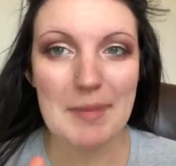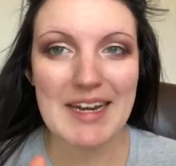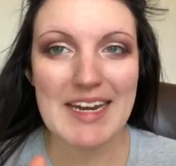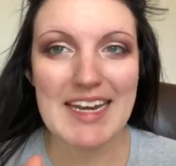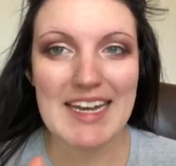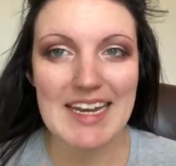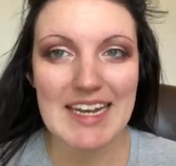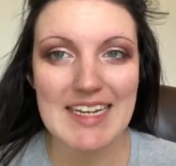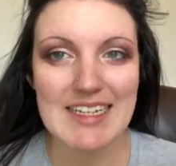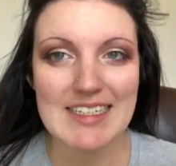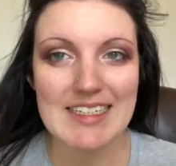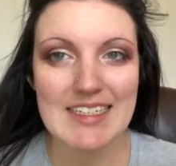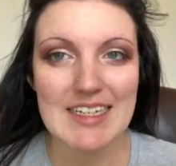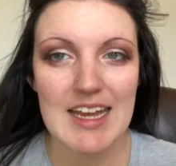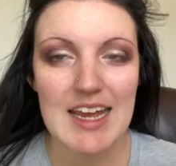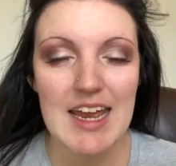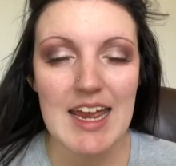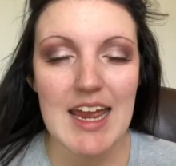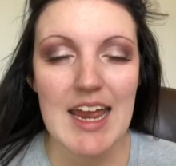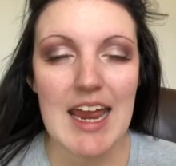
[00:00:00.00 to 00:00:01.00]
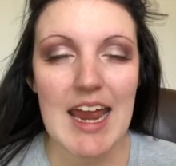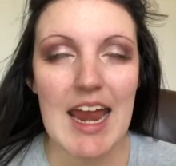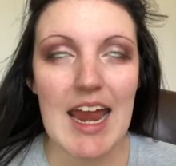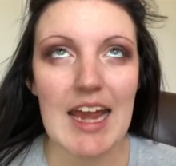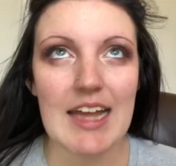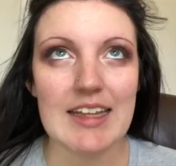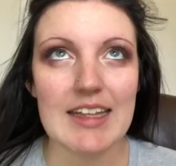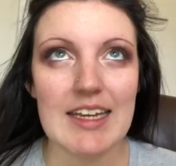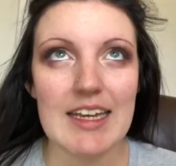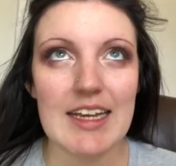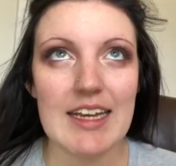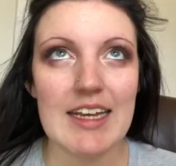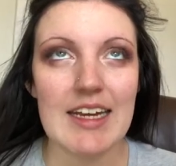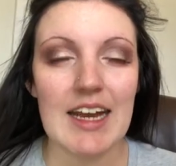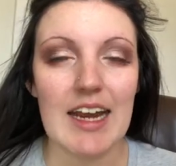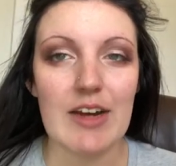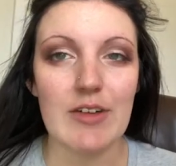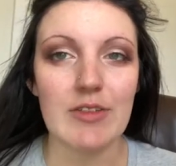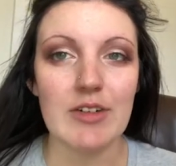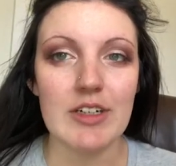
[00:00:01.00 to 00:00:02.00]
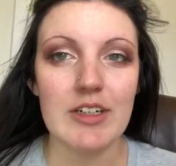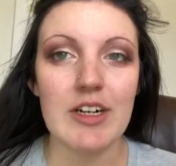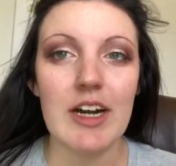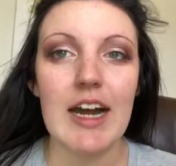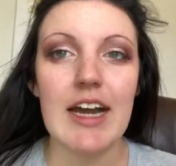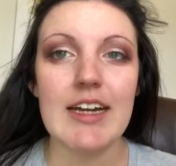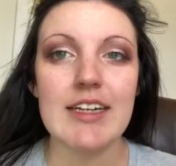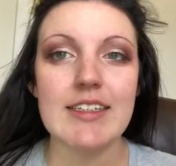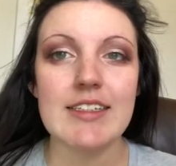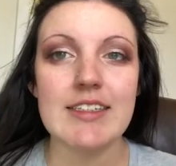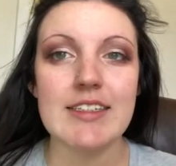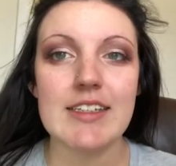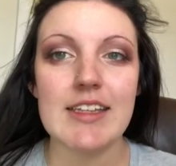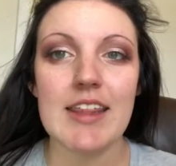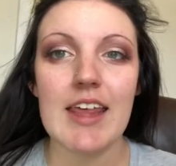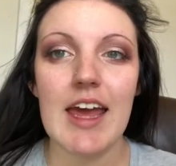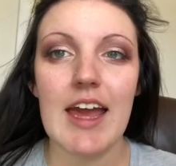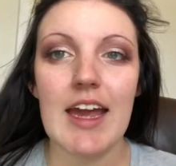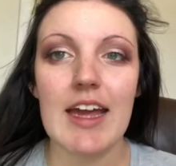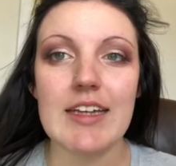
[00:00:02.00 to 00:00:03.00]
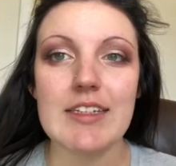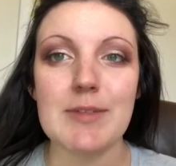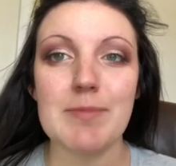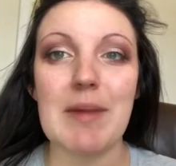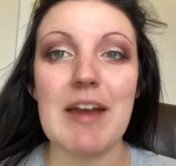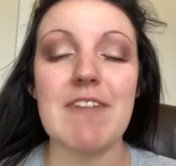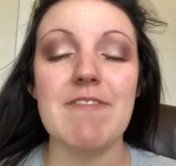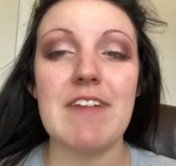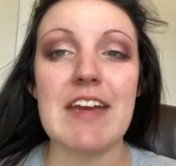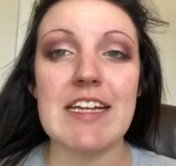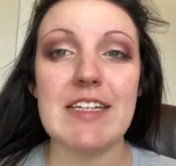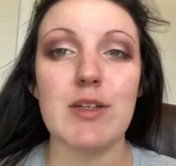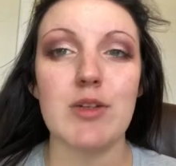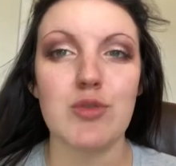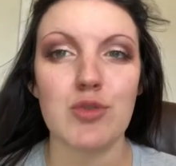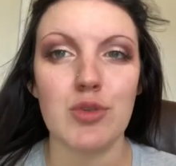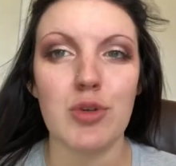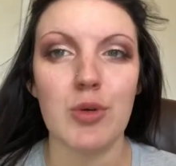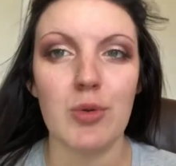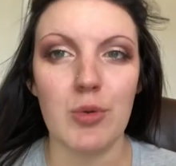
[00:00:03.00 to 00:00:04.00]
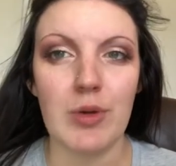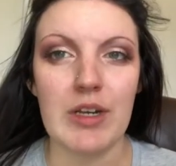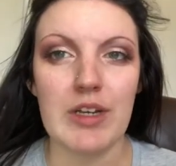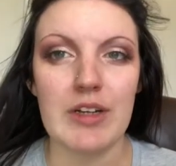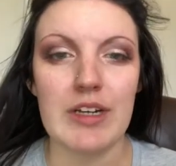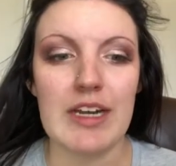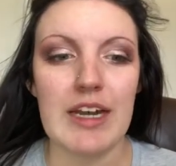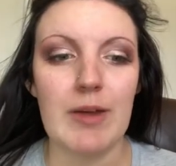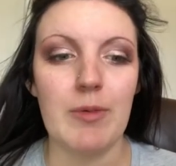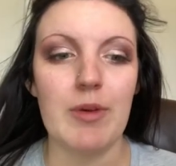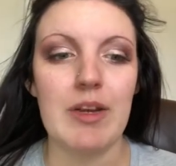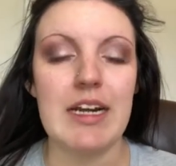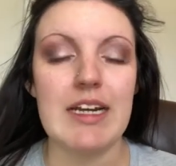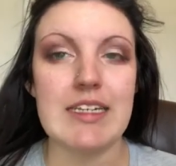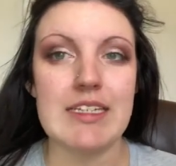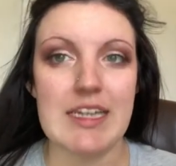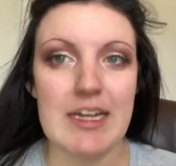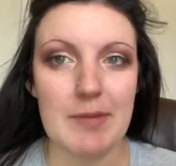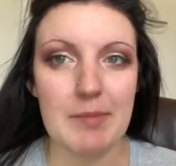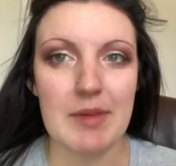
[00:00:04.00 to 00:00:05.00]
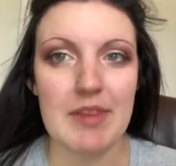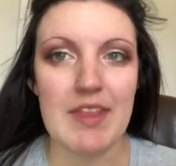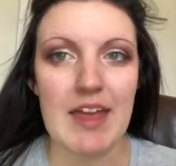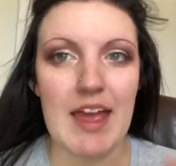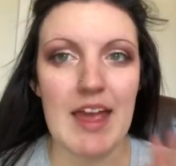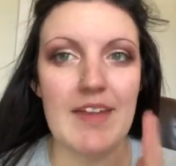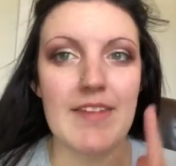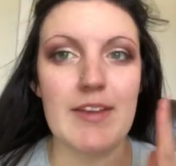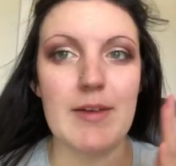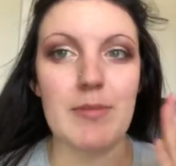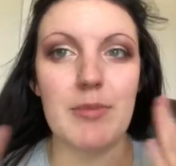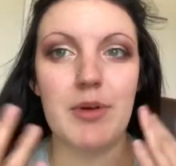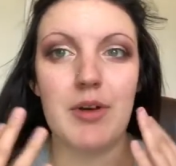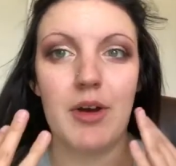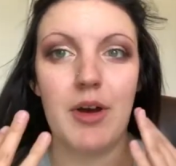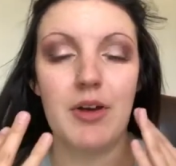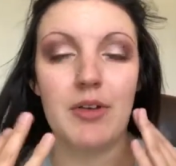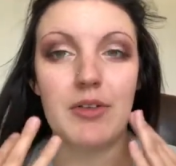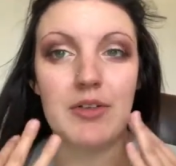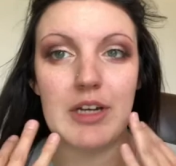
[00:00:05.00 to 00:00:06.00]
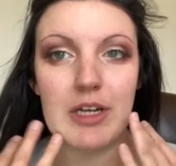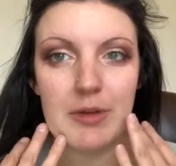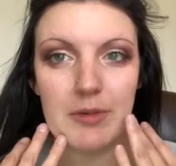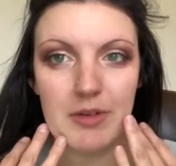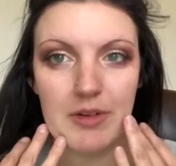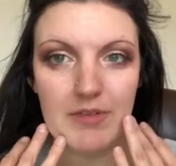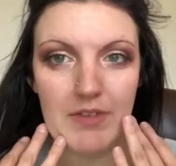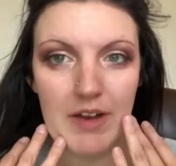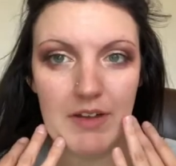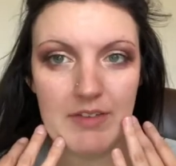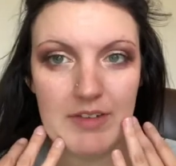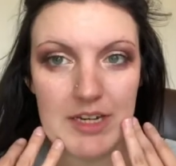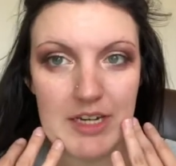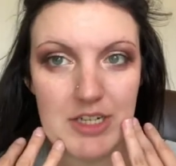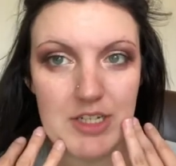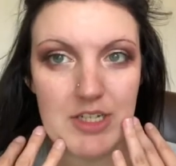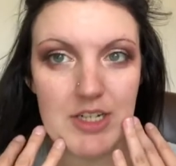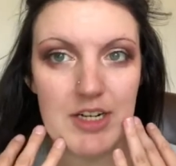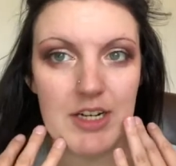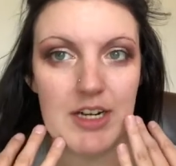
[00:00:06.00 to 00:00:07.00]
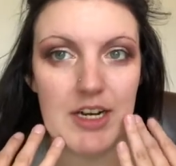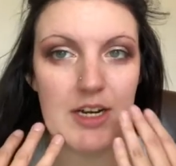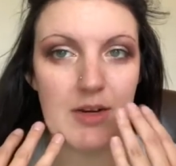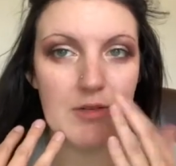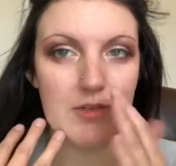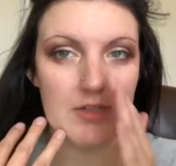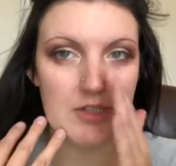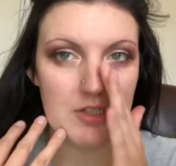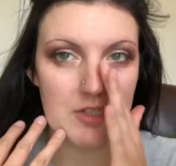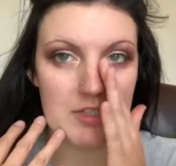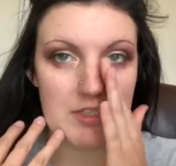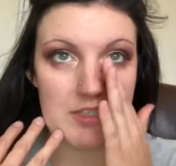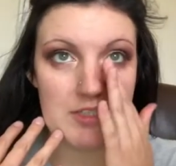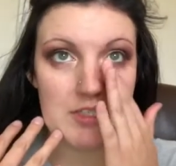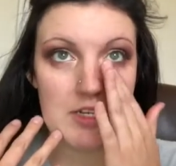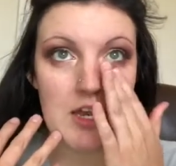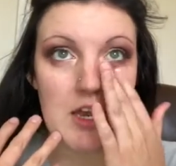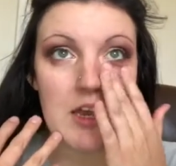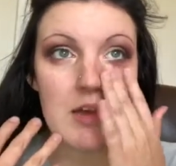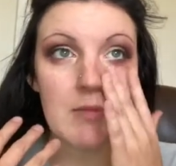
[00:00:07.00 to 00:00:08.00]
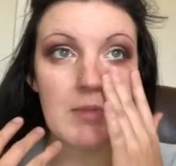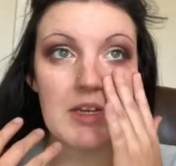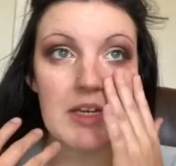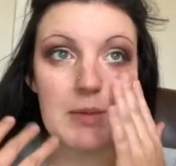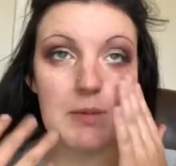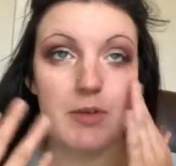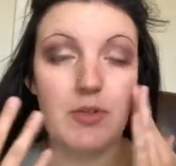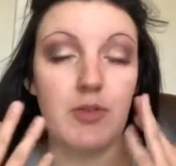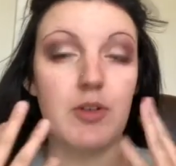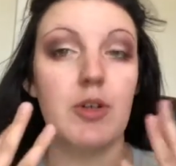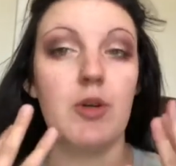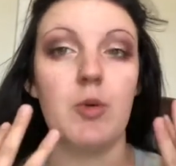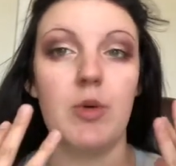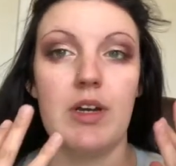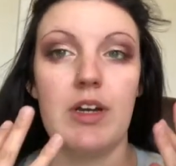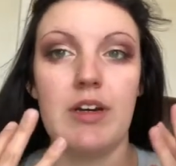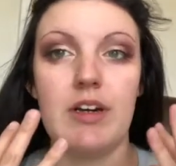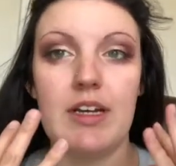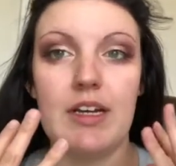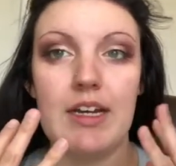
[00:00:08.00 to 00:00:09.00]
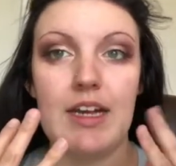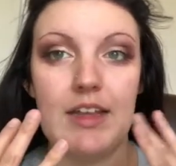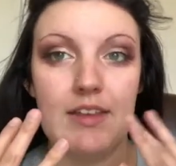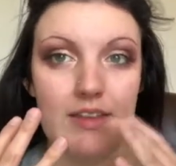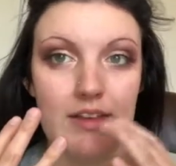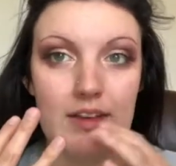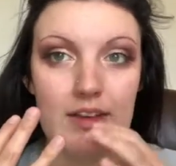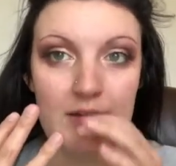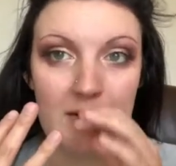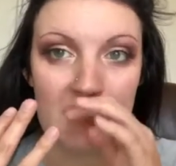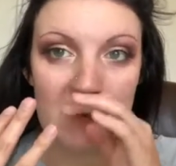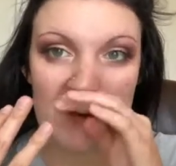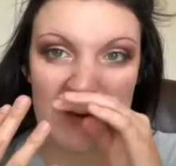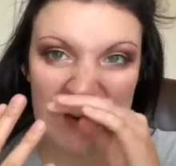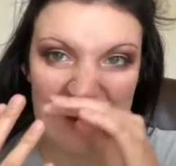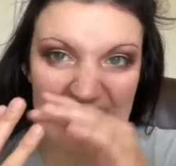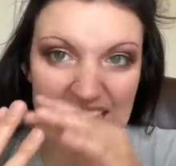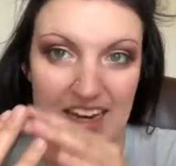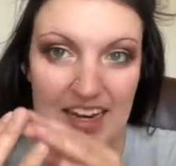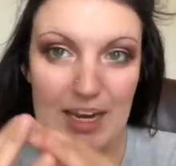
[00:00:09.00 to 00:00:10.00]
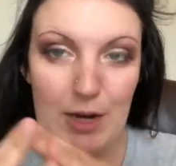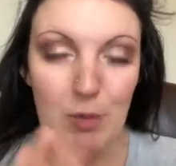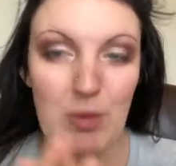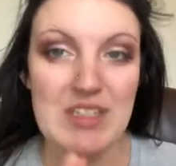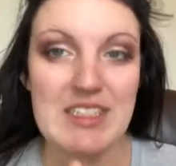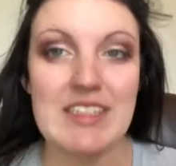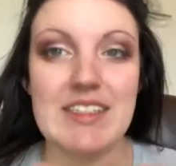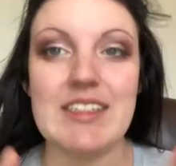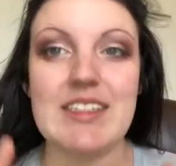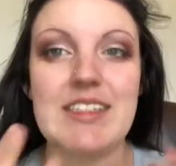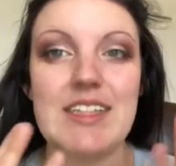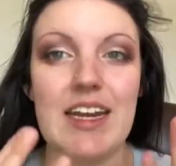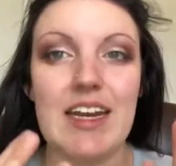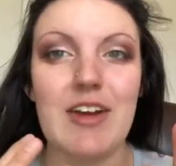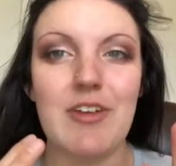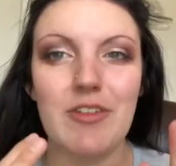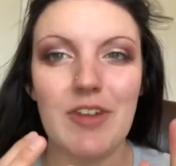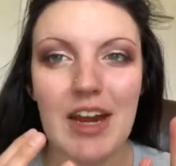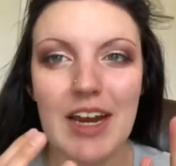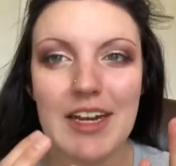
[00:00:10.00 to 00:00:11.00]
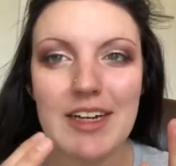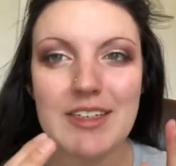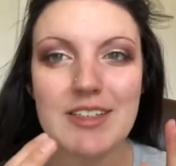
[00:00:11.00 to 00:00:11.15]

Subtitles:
it, and then I realized that my face is really oily, and when I dampened that and then put on a liquid foundation, it was just becoming really oily, and then it wasn't setting right.